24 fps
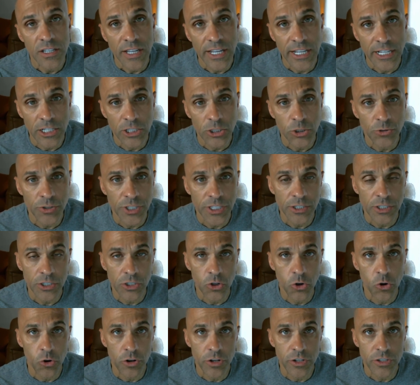including the
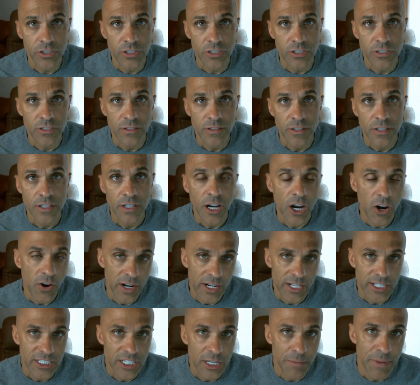course. All right,
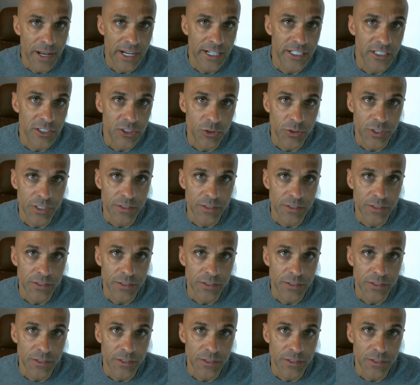let's get back into